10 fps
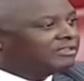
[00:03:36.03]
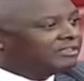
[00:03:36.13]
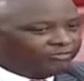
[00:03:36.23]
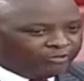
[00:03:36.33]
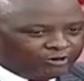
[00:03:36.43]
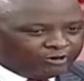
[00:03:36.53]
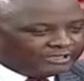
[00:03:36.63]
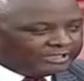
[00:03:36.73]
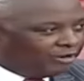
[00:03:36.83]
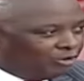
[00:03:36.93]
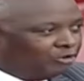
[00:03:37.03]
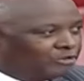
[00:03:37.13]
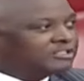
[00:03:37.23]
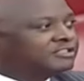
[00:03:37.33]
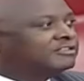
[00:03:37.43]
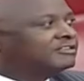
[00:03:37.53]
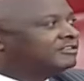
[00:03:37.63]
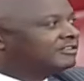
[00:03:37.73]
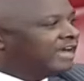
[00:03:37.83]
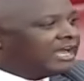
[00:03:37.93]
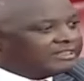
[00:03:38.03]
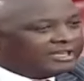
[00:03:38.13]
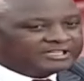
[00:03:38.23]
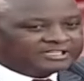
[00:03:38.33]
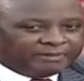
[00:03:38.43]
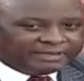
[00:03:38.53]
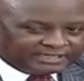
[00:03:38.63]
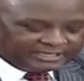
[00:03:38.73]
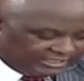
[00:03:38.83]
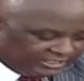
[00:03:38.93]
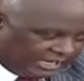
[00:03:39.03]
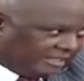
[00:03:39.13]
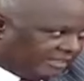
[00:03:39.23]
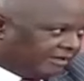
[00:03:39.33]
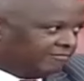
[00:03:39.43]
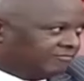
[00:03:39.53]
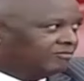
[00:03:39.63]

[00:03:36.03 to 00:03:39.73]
they followed the rules, and they respected each other.